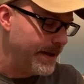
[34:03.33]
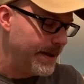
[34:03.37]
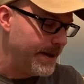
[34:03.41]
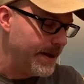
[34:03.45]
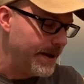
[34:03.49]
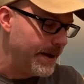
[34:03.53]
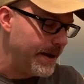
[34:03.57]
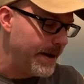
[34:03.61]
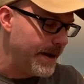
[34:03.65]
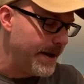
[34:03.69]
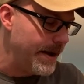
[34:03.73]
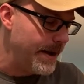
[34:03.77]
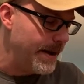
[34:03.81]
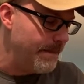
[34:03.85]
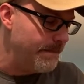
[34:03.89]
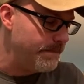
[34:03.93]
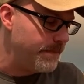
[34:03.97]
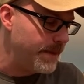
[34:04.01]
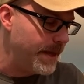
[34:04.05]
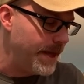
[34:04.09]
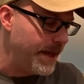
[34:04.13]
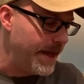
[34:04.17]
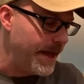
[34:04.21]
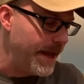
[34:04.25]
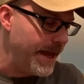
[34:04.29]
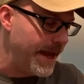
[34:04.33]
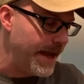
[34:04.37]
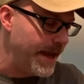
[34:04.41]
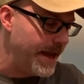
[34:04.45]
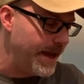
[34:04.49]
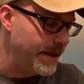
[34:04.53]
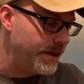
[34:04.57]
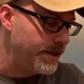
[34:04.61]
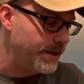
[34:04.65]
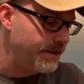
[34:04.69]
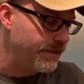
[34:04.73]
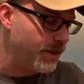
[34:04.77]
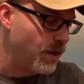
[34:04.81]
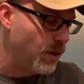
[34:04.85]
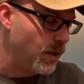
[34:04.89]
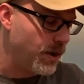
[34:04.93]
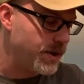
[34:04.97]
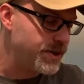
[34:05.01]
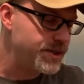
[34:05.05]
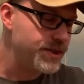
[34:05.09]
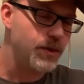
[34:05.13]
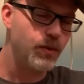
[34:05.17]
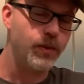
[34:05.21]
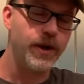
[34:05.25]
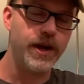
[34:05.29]
And of
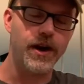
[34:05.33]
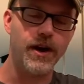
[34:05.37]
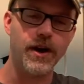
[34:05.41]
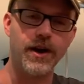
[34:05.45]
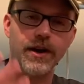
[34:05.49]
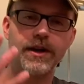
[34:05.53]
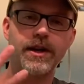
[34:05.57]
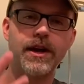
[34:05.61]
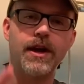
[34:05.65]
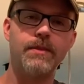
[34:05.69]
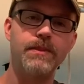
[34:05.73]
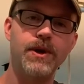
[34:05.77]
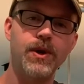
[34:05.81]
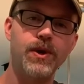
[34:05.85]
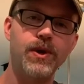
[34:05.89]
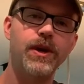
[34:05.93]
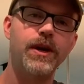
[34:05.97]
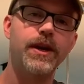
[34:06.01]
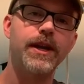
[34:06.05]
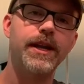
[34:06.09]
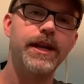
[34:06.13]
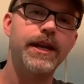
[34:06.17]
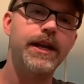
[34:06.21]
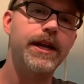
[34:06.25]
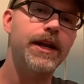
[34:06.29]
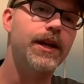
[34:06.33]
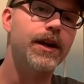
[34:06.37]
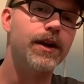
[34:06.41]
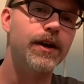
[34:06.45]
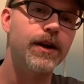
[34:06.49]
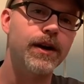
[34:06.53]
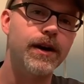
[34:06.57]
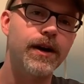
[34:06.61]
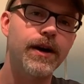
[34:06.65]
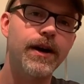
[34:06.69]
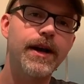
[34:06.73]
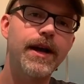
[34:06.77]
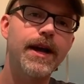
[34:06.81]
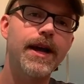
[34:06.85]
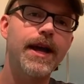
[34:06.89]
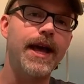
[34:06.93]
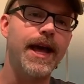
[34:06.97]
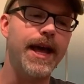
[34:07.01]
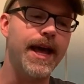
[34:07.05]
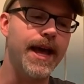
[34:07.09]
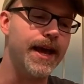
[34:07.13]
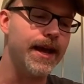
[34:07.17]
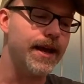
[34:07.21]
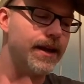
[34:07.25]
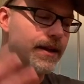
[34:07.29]
course, we are a community here,
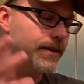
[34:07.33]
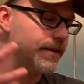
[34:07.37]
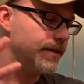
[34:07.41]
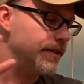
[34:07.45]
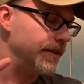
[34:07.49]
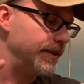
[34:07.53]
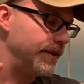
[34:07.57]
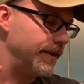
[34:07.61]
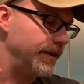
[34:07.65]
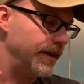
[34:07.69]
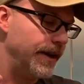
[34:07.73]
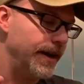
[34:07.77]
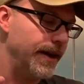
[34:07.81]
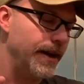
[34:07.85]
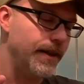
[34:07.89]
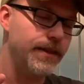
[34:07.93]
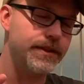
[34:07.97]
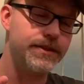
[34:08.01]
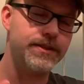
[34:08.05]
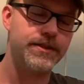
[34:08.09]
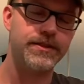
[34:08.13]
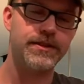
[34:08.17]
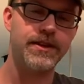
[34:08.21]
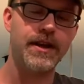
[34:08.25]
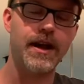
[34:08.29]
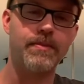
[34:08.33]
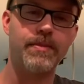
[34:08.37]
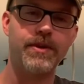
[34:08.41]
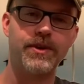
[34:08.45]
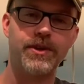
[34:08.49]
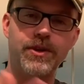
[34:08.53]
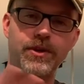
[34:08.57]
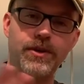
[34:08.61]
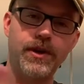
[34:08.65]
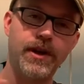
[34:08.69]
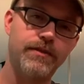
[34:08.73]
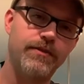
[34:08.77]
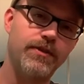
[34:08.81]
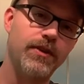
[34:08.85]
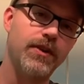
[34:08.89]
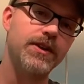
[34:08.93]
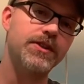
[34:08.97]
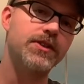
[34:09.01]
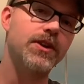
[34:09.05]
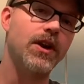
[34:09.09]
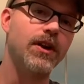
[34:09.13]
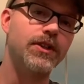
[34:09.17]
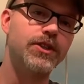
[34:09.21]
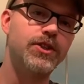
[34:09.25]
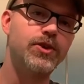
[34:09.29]
and this is an opportunity for us
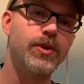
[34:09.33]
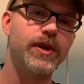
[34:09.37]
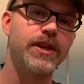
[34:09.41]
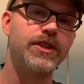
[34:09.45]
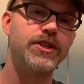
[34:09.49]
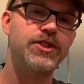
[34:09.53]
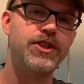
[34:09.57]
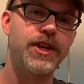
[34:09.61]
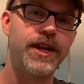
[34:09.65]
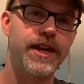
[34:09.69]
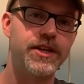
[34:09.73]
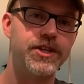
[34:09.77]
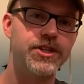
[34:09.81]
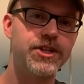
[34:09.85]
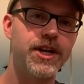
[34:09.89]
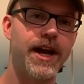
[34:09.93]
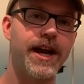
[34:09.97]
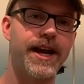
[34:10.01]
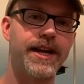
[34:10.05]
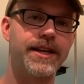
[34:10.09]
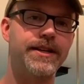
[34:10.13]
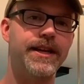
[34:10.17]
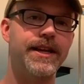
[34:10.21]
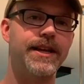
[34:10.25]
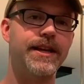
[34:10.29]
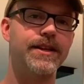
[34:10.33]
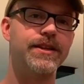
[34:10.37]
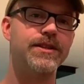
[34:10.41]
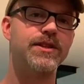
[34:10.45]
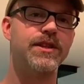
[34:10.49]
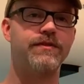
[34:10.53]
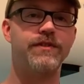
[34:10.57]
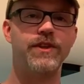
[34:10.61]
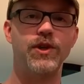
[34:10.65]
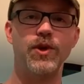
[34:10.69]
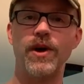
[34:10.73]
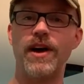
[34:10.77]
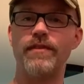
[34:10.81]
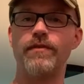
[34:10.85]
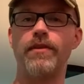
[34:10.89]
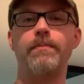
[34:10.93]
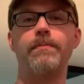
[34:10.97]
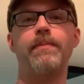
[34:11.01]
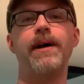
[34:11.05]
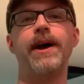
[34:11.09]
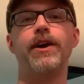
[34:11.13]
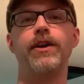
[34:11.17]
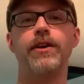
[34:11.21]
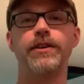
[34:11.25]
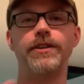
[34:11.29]
all to exchange ideas. If you have a
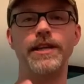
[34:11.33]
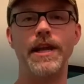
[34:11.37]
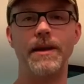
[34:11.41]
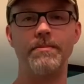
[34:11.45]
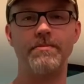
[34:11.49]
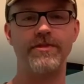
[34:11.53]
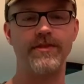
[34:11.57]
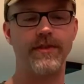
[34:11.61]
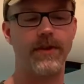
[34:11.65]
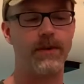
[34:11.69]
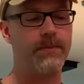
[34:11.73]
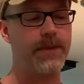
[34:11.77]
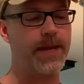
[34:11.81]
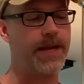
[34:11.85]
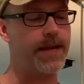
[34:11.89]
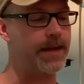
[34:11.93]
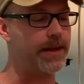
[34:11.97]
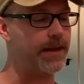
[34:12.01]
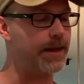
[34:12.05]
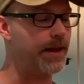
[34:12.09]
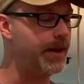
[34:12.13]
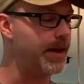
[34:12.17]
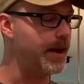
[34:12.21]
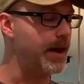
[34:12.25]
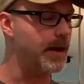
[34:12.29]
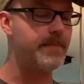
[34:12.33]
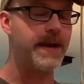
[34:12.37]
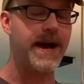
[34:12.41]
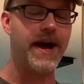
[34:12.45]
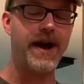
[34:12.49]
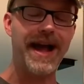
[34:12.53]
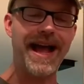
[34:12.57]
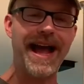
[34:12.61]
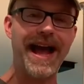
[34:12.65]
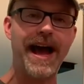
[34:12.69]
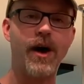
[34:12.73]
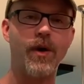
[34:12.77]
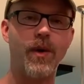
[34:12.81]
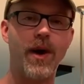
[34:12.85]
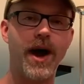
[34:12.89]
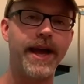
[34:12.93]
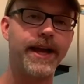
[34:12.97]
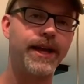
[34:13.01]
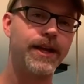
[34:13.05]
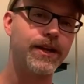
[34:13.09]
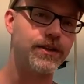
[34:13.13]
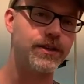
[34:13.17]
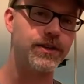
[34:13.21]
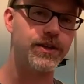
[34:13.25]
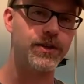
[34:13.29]
better tip for me about how I
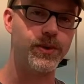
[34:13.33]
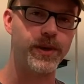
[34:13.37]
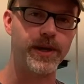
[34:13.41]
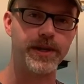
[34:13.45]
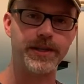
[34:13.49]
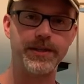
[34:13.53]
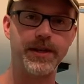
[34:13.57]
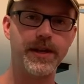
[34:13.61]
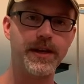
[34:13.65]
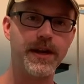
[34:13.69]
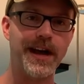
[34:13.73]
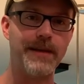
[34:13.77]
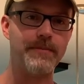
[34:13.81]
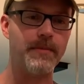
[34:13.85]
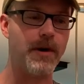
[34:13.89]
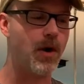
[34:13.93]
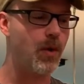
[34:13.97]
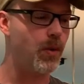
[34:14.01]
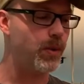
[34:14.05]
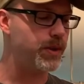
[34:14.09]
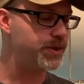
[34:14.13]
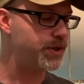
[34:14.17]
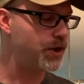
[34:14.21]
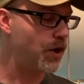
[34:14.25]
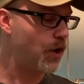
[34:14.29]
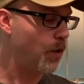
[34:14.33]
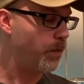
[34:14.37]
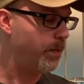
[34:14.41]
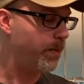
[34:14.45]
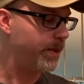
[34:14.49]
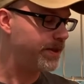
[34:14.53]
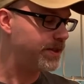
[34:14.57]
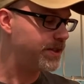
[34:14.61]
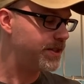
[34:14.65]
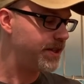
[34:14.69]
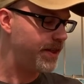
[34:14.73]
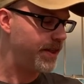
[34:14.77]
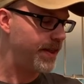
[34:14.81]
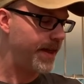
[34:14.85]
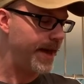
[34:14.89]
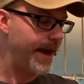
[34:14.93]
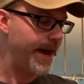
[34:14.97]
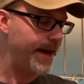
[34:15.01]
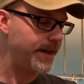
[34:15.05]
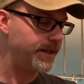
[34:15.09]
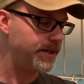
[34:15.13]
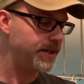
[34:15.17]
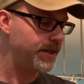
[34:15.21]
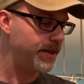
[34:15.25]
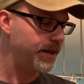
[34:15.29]
can do it, I'm always open to
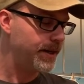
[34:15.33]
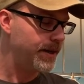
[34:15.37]
that.